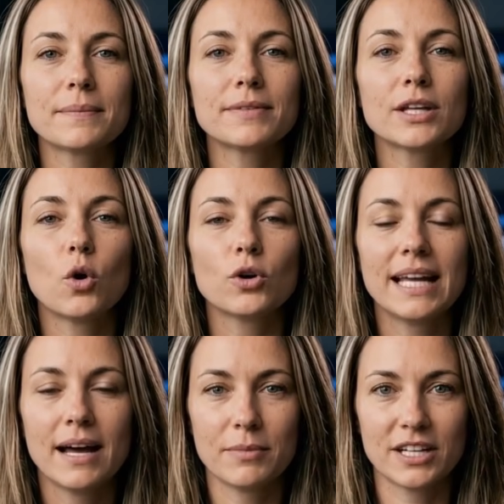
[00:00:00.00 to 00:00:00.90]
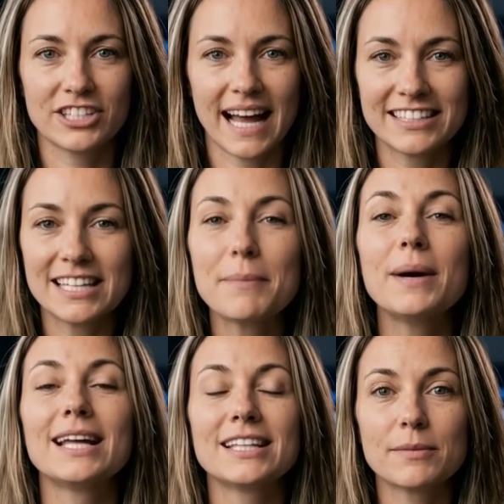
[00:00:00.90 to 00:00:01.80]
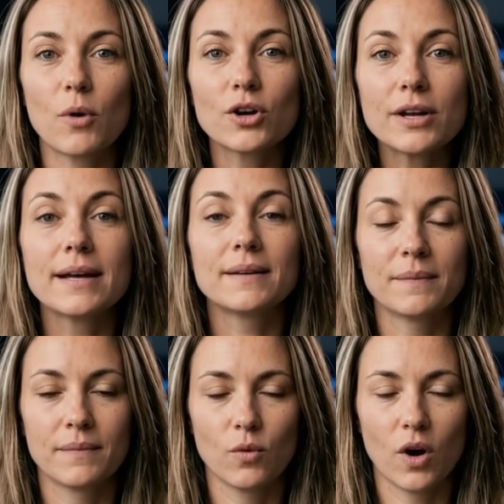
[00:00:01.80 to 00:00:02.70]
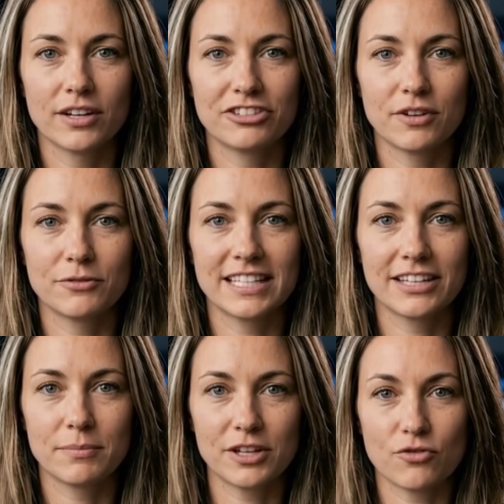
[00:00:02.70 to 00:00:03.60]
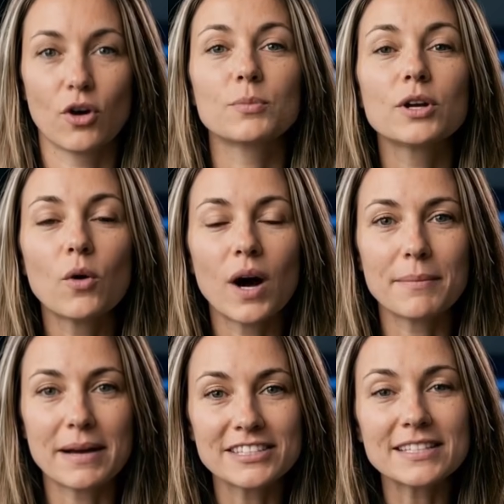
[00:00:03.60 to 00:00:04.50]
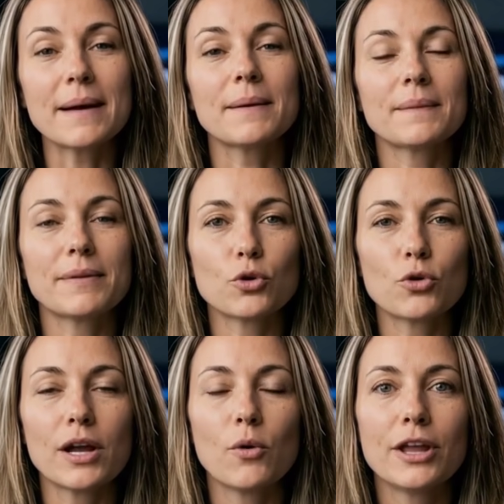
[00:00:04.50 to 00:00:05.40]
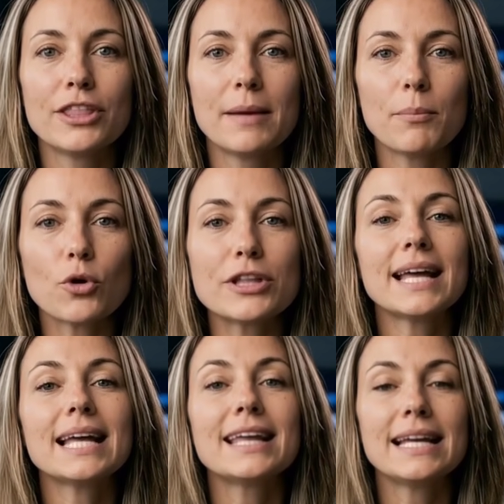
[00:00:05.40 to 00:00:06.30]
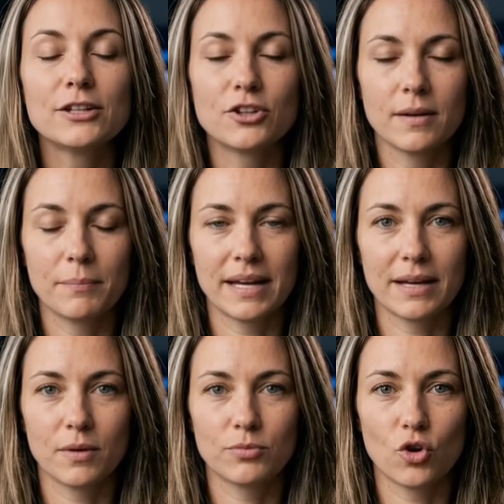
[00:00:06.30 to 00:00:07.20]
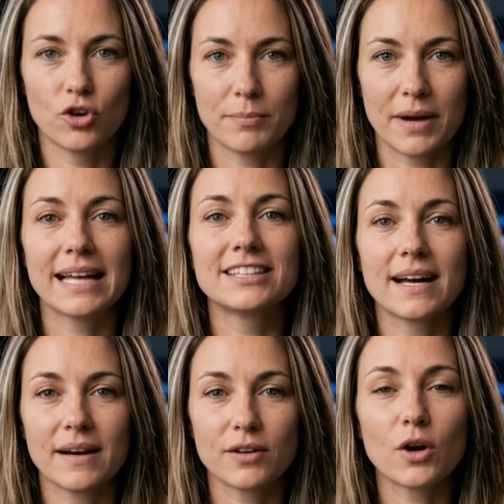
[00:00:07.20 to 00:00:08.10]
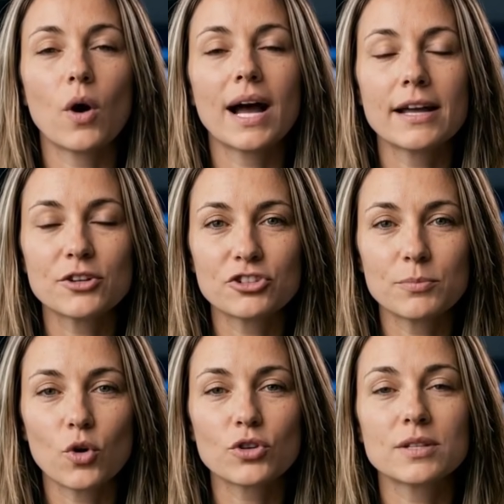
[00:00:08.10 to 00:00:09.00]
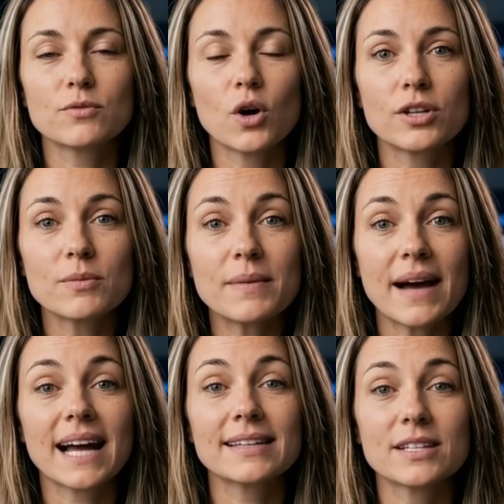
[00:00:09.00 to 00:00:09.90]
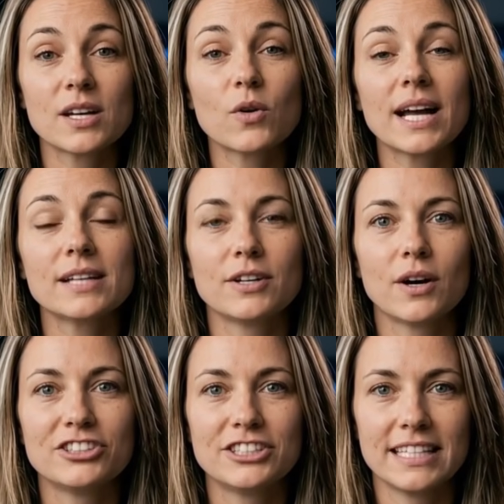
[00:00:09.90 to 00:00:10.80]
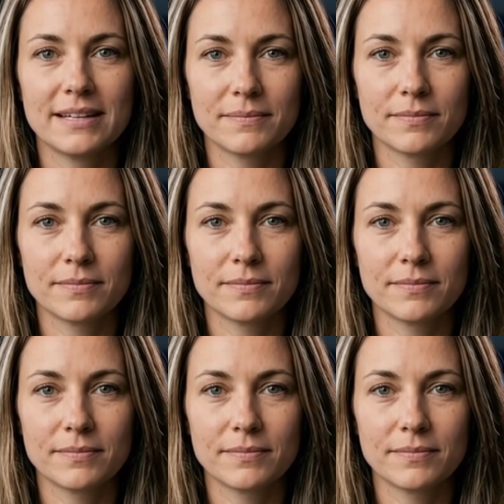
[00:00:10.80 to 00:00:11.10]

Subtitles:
The ODL bridge asset pricing model works from settlement volume requirements through liquidity pool sizing to the minimum token price required to support the volume at the required velocity.